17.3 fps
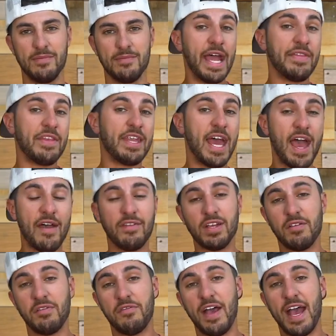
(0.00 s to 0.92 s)
And then
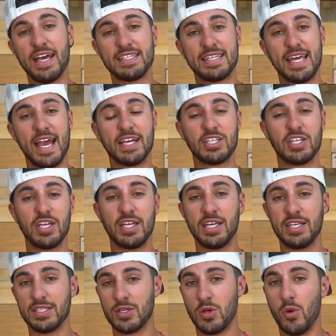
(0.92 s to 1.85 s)
having a fast action
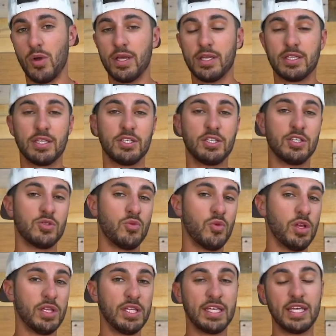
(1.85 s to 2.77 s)
is going to just
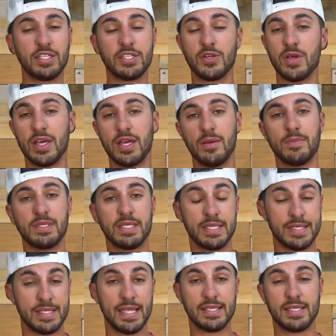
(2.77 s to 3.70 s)
really get you hip to
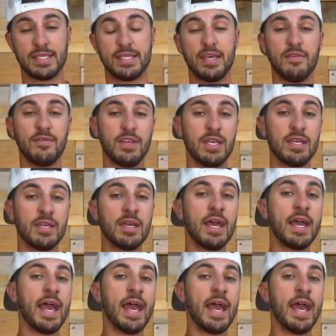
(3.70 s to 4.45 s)
sensitivity.